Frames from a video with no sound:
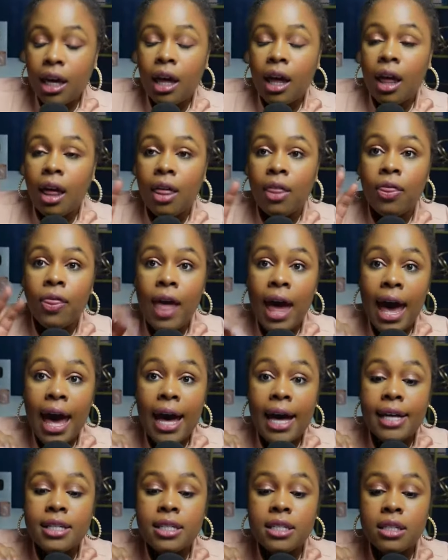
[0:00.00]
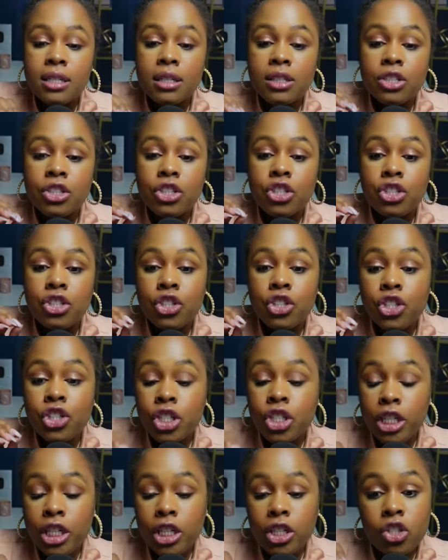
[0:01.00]
that
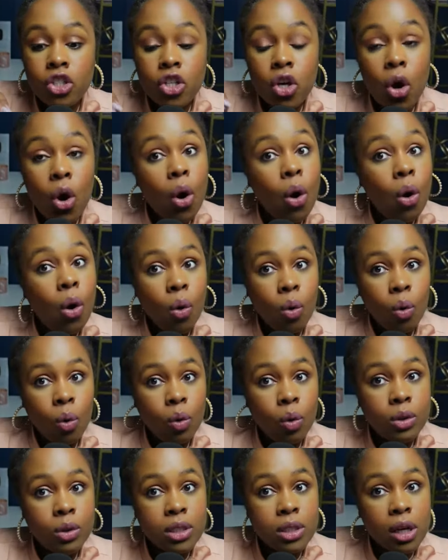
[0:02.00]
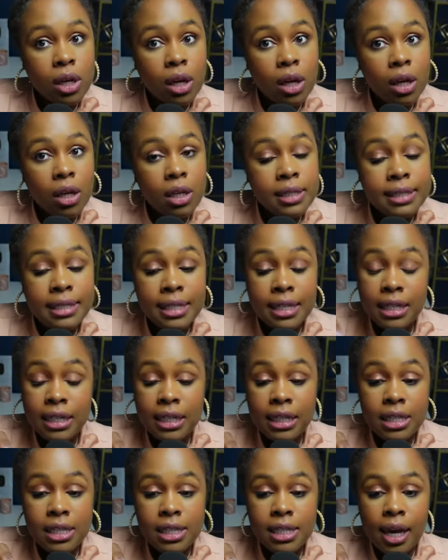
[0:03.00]
she told
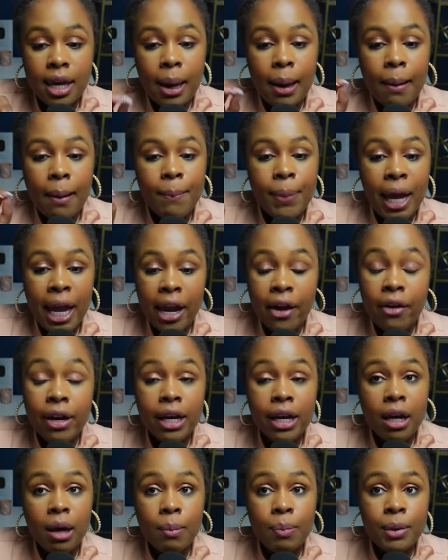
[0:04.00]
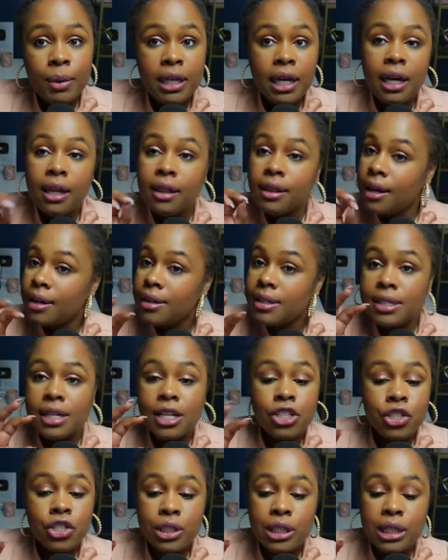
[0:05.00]
Diddy's parent company that
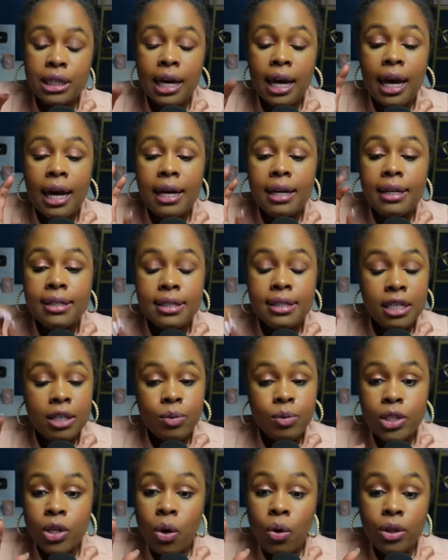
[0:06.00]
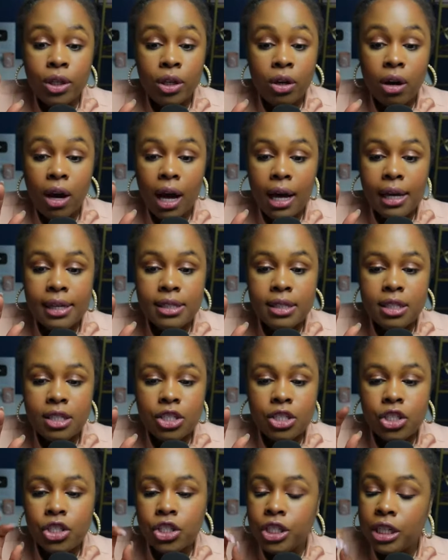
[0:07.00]
essentially Diddy was holding her
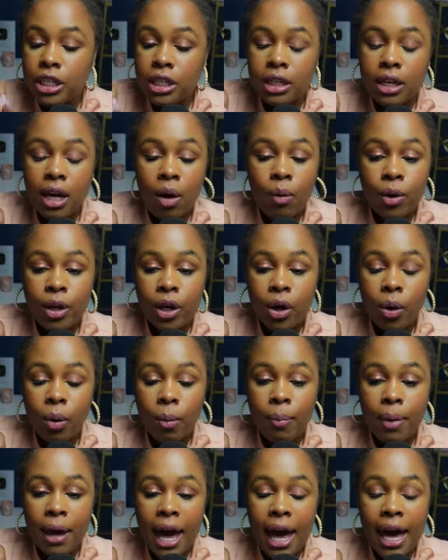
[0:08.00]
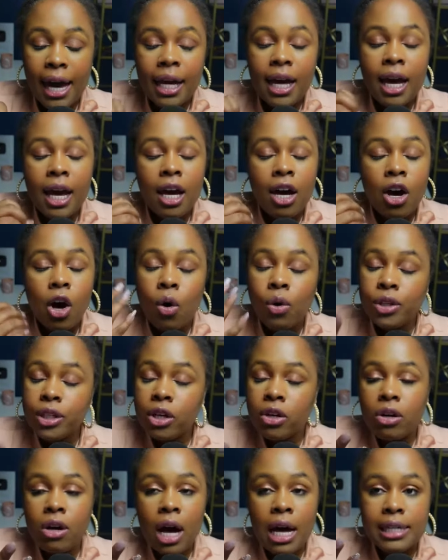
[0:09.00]
hostage. She did not want to go back, holding
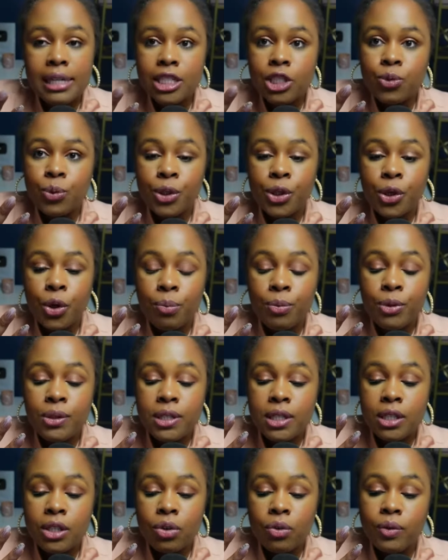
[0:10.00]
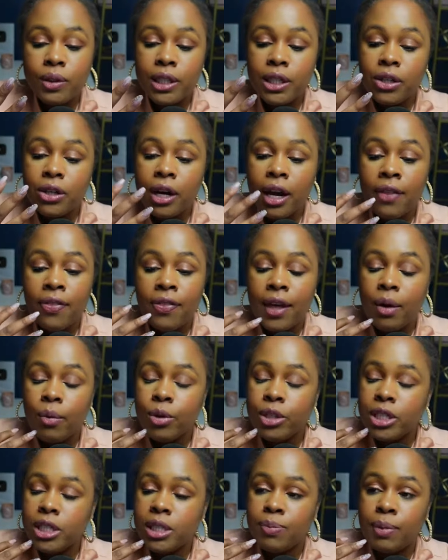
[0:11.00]
her hostage with her music career. And they were
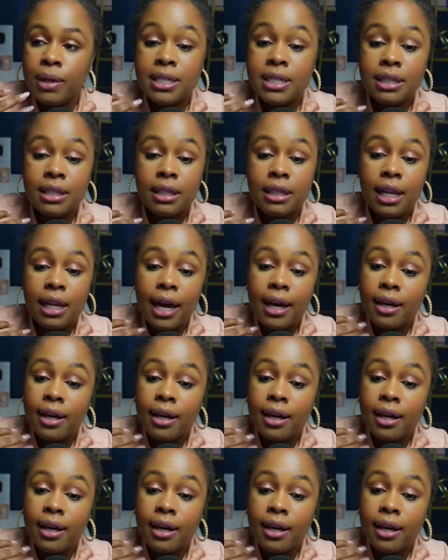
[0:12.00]
just basically like,